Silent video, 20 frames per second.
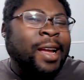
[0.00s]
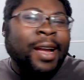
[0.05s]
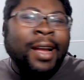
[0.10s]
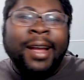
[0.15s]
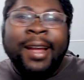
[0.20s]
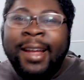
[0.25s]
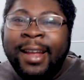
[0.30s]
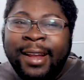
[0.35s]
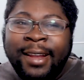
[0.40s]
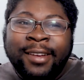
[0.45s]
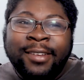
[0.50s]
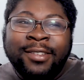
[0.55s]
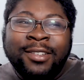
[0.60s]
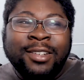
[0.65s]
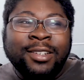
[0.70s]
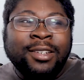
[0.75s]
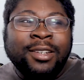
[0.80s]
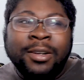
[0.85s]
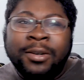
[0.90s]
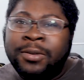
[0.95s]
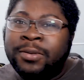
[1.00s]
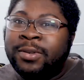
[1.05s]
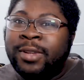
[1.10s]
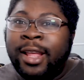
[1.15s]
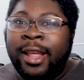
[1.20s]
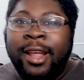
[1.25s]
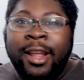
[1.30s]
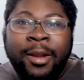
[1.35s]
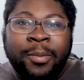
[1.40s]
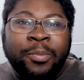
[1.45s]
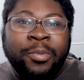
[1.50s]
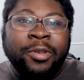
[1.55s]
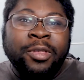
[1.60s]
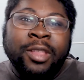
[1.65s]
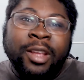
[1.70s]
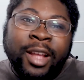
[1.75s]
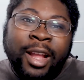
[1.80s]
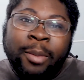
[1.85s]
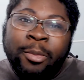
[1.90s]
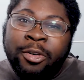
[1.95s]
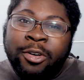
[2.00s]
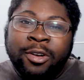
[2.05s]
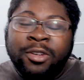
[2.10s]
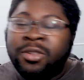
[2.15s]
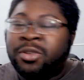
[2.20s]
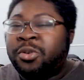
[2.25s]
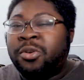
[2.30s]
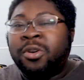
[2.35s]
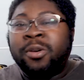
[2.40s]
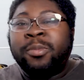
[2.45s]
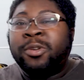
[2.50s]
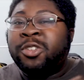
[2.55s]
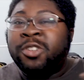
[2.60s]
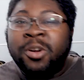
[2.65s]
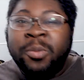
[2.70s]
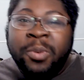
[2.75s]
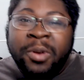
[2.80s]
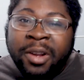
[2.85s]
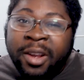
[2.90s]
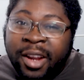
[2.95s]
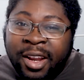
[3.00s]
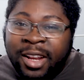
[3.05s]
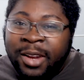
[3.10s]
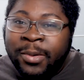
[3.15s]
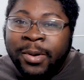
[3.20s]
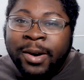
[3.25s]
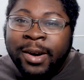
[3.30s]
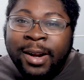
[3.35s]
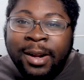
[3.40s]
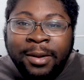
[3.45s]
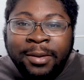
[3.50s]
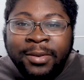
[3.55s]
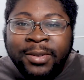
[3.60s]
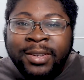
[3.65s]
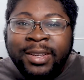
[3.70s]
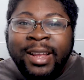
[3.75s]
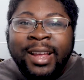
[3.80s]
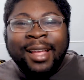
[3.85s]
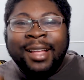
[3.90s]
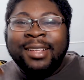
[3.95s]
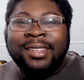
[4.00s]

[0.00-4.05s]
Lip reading: And just goes, hey, put the game on our store, but you could put it anywhere else.